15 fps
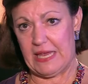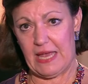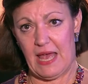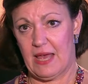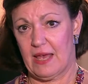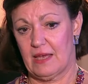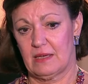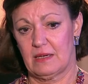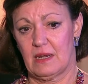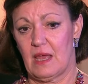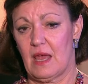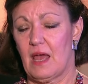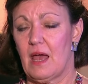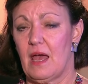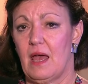can,
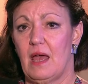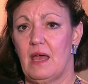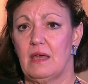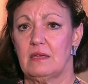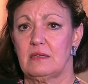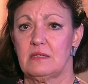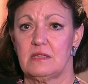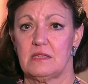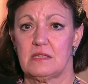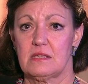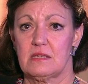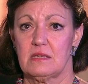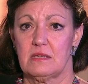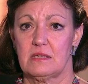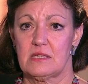and
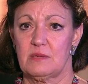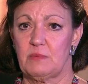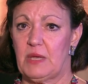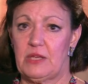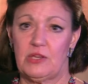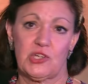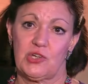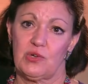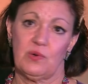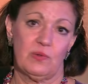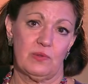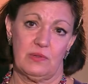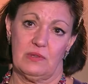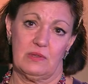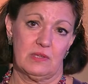to make sure
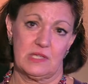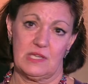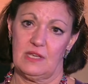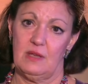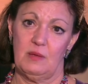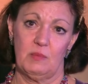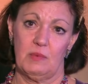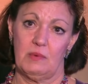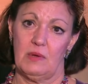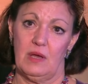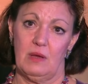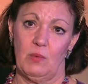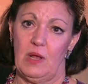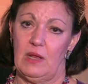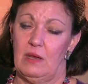that the team
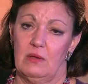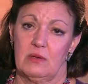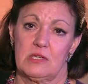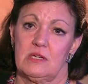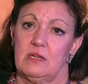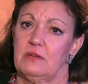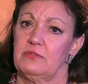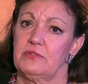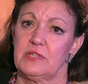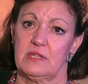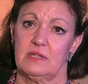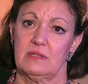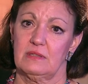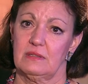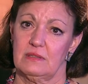are well looked
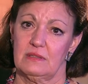after.